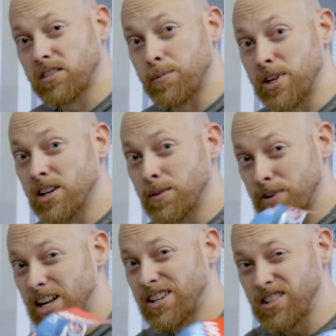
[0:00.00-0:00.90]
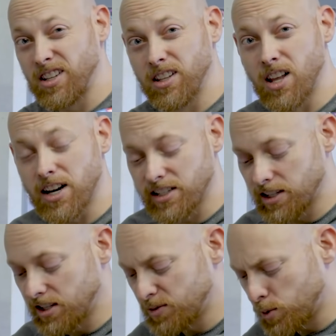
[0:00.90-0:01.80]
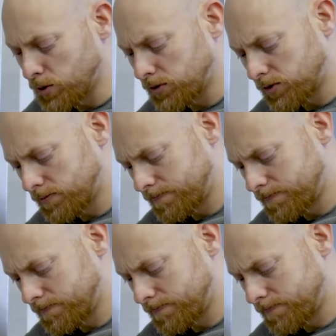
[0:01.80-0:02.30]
as I'm here, I'm going to actually Loctite these bolts.